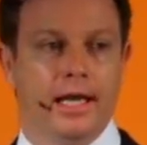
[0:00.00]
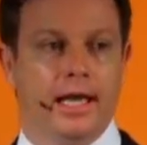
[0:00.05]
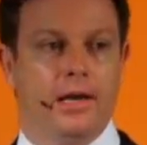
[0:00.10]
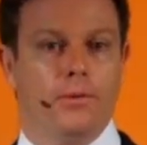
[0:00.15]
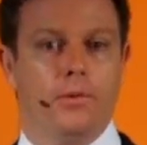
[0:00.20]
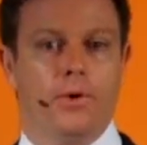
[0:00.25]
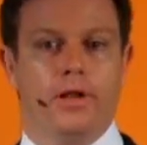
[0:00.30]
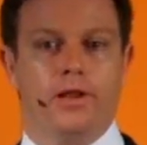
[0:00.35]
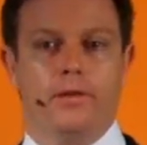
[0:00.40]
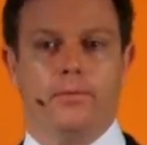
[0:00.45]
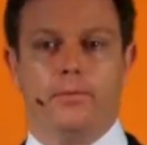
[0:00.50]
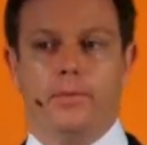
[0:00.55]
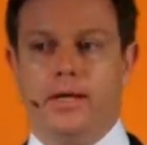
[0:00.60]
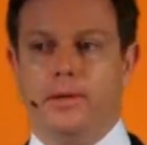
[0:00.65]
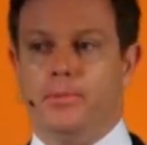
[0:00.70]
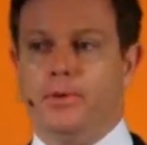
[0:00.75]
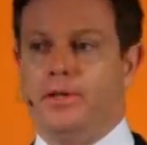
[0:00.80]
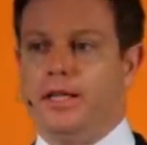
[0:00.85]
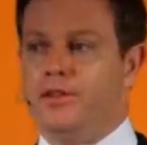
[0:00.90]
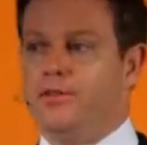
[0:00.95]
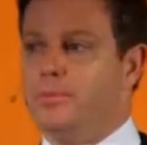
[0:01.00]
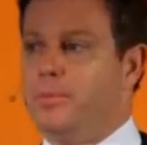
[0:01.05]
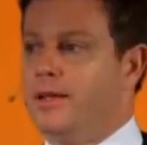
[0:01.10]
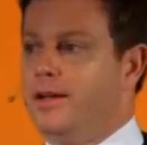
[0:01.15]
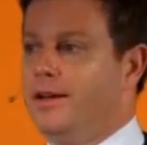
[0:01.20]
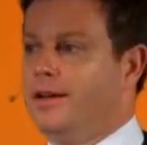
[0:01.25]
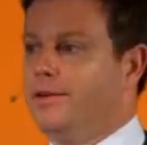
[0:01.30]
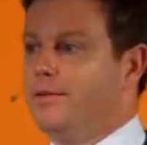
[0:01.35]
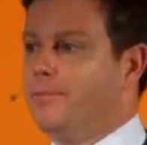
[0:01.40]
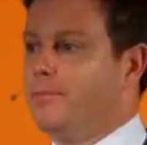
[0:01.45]
And one of the people that's
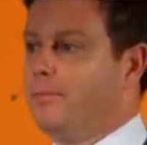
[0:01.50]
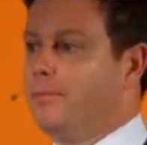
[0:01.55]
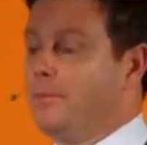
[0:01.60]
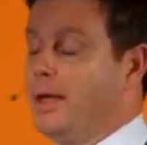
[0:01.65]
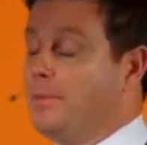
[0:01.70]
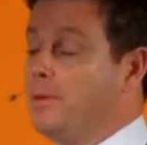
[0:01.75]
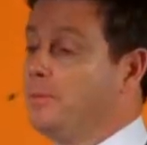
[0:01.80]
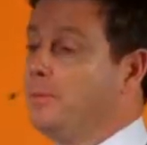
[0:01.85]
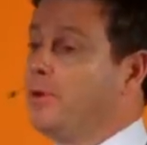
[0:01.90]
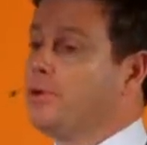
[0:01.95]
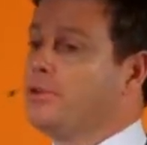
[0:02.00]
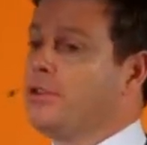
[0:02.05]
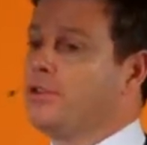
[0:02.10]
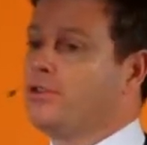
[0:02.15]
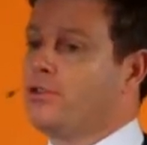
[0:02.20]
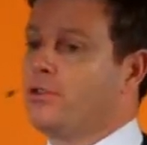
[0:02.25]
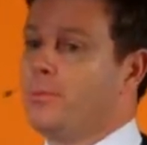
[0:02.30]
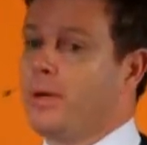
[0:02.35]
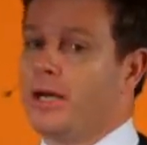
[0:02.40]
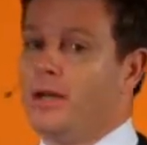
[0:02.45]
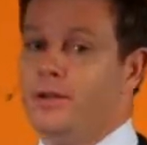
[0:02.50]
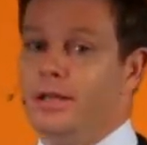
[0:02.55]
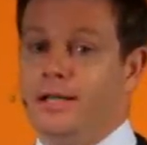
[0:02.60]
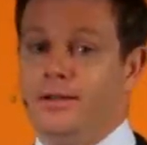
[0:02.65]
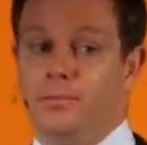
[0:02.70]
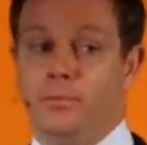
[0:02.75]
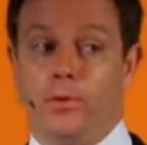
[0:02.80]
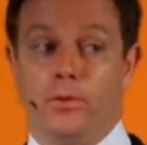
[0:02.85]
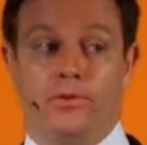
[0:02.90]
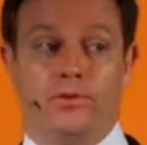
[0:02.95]
been maybe most instrumental
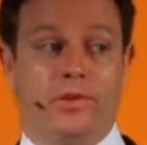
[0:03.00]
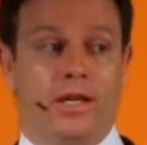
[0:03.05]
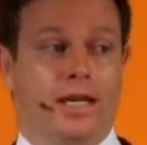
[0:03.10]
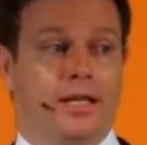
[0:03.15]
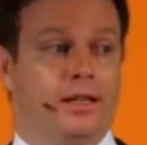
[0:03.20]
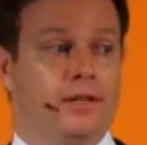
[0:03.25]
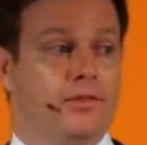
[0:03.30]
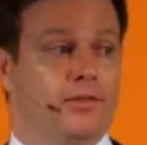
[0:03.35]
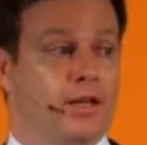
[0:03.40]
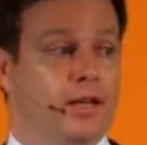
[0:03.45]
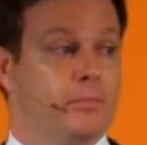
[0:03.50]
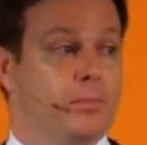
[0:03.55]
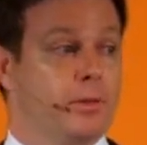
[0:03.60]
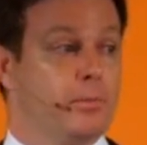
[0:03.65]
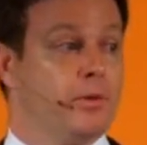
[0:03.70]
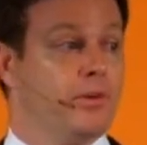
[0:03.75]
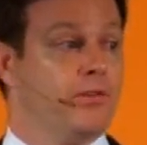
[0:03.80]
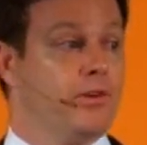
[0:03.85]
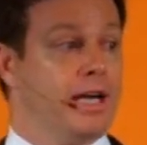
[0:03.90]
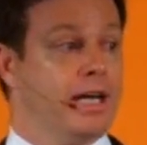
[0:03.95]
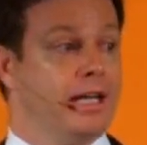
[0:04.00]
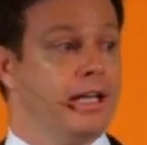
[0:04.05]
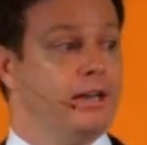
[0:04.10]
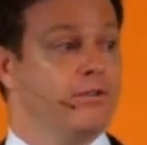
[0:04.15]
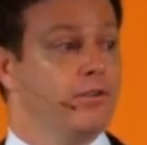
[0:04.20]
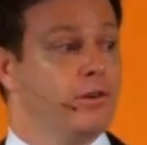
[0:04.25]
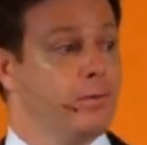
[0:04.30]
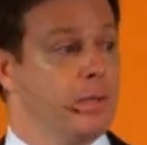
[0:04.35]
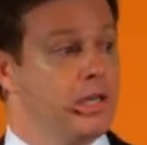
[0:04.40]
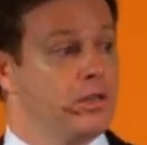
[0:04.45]
in both setting this up and providing
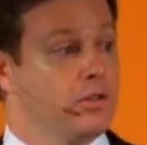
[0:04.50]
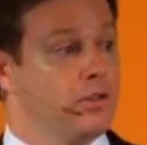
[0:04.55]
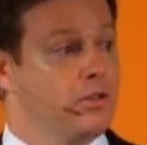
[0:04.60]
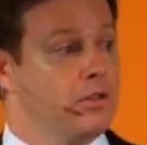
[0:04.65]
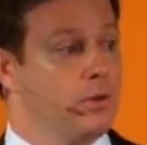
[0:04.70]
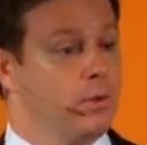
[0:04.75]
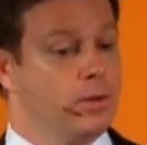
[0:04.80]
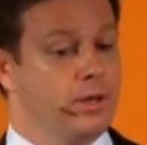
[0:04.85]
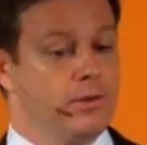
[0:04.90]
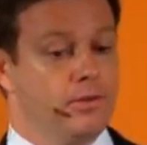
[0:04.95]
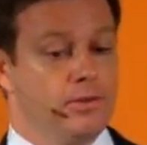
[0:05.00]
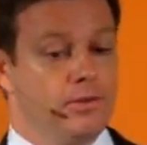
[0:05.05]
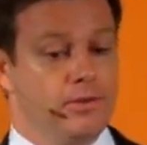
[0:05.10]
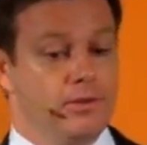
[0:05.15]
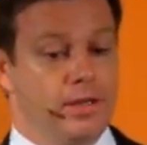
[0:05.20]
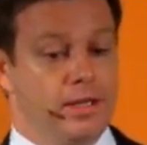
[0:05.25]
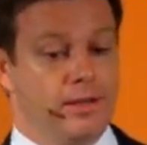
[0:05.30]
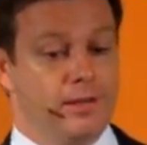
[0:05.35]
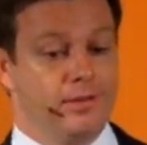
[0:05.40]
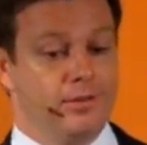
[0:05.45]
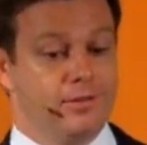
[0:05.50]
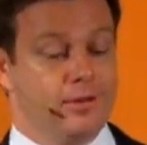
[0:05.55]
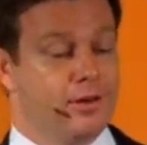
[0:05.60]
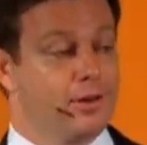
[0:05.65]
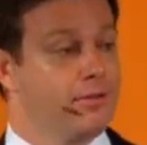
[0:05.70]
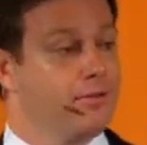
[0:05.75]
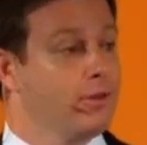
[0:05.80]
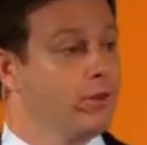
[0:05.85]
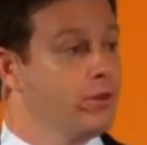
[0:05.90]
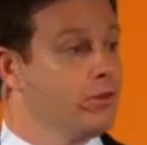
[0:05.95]
information to us is
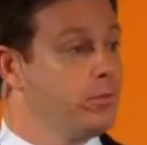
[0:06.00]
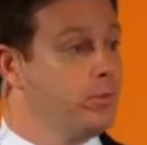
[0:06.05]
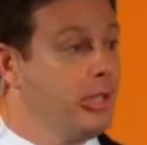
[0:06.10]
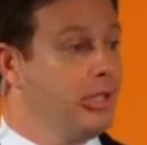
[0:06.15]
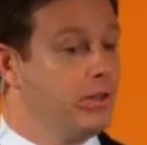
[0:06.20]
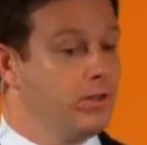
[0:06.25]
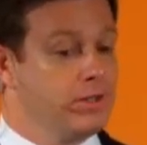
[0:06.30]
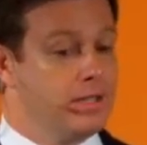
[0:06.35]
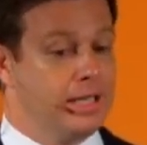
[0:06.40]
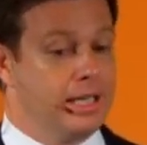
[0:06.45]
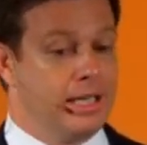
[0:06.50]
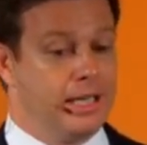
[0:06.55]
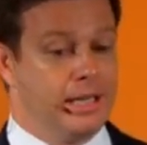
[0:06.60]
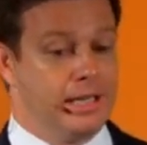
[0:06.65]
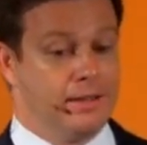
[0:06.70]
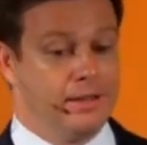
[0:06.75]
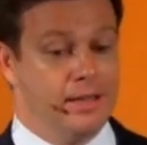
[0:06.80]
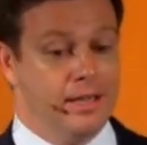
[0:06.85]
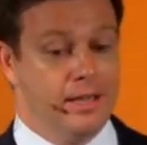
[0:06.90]
our first speaker today.